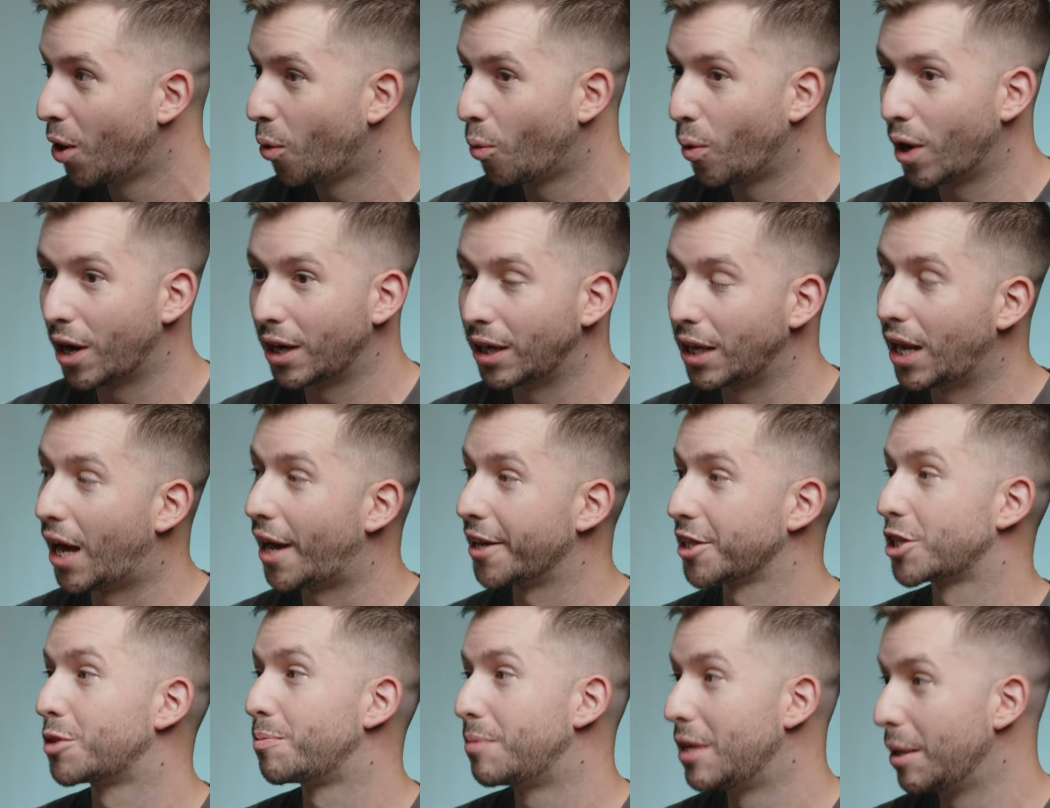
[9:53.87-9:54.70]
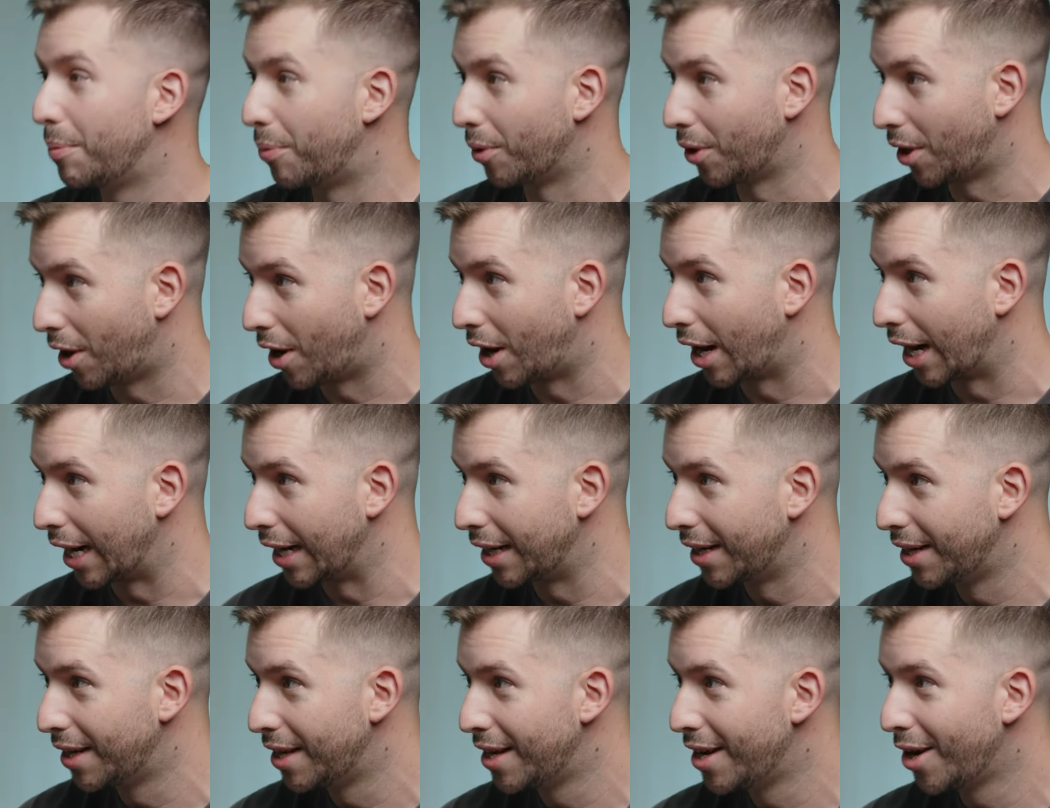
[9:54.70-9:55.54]
where lost people
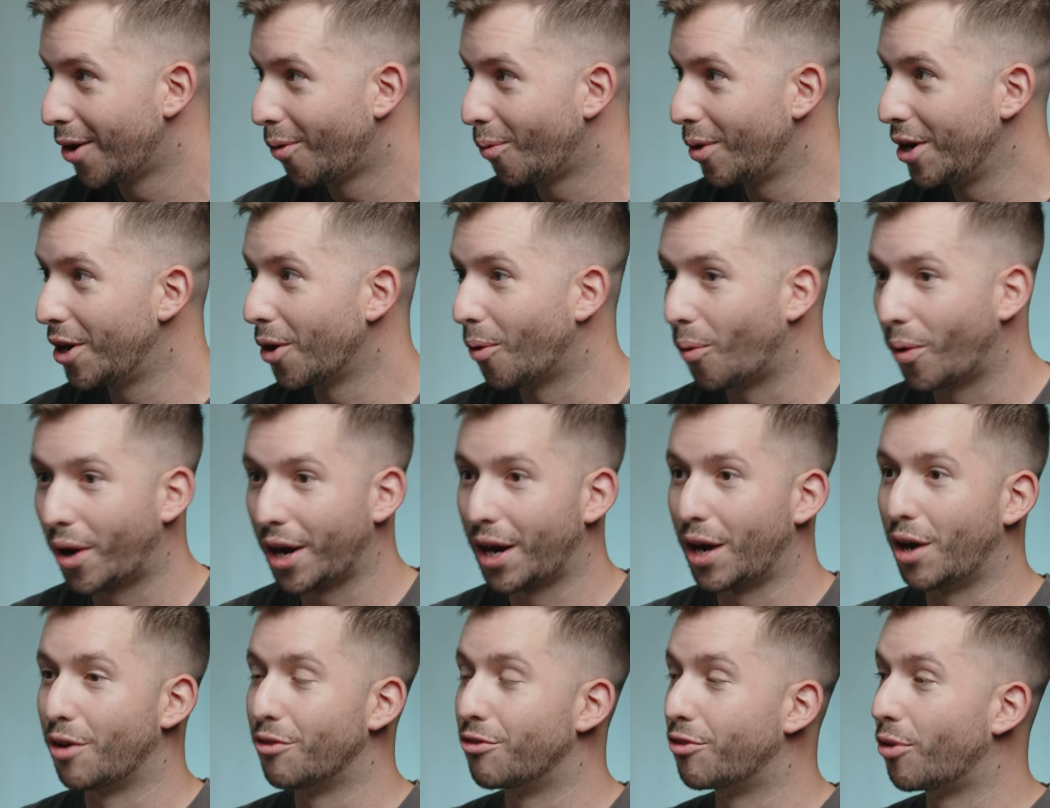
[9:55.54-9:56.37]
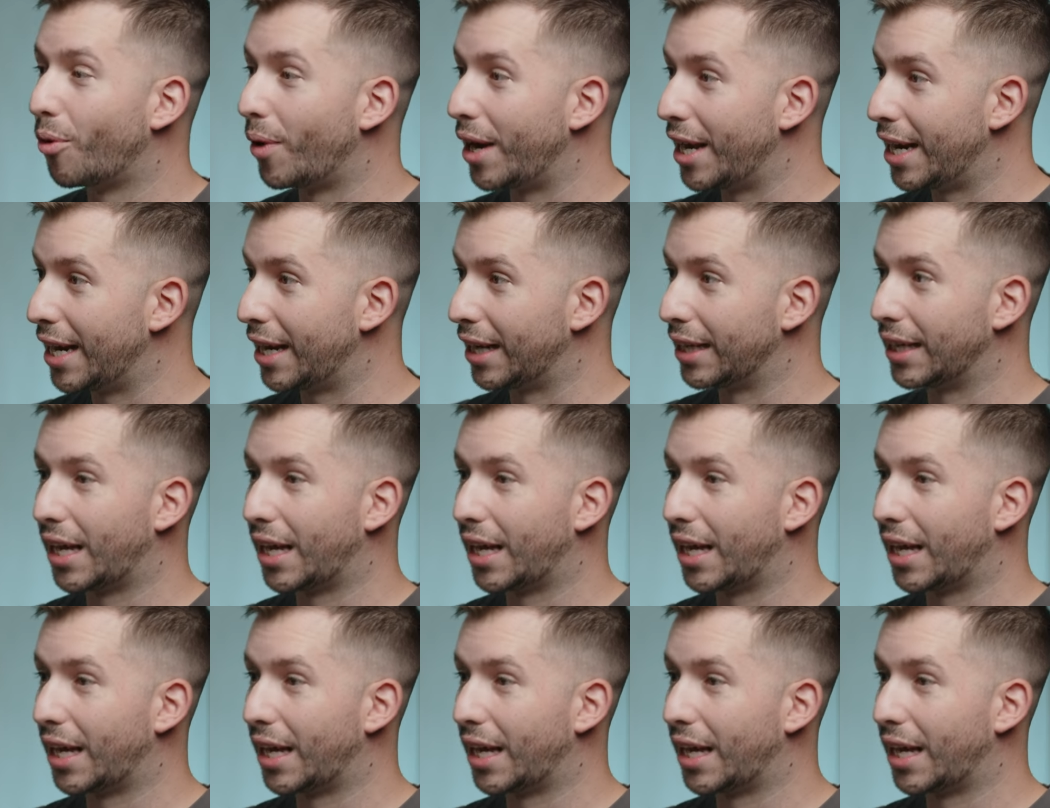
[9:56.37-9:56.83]
are we don't want to avoid it.